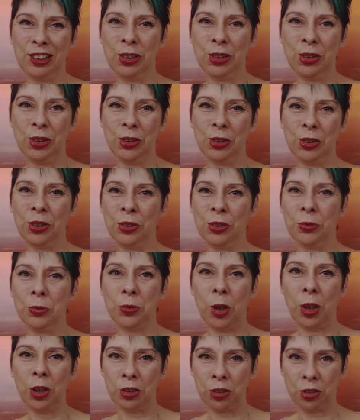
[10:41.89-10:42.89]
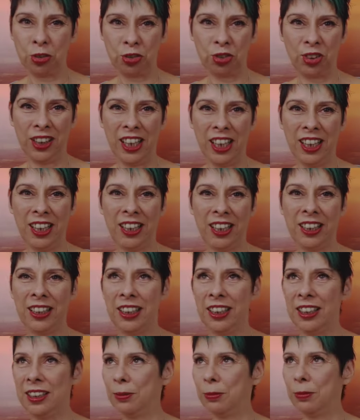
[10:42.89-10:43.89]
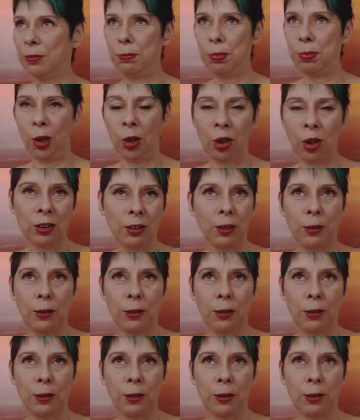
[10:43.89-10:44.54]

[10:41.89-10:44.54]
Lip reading: to watch a blog,